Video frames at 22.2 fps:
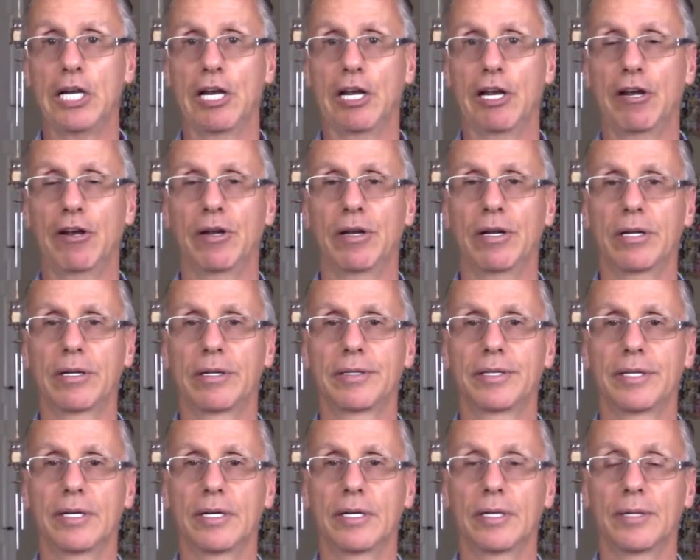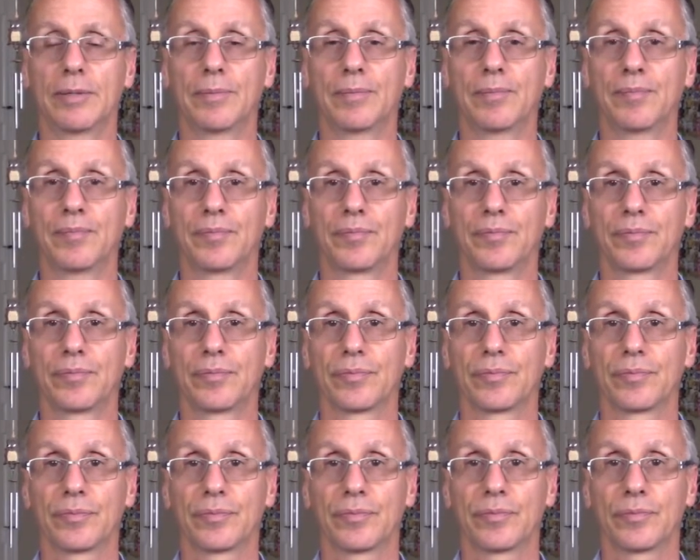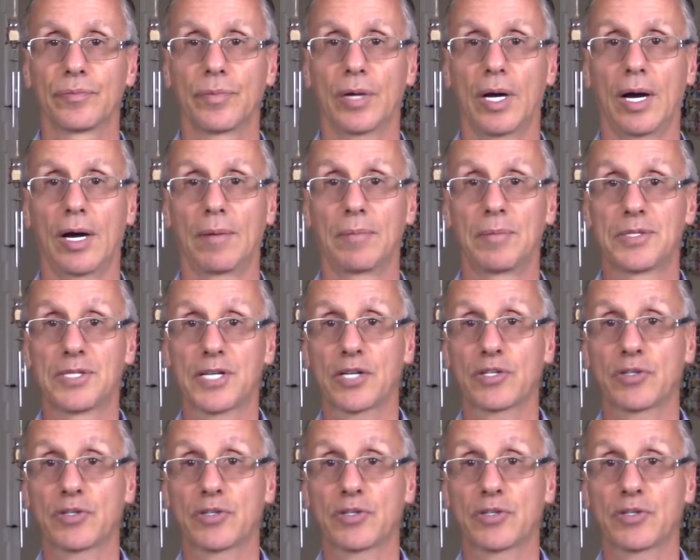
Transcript: and it's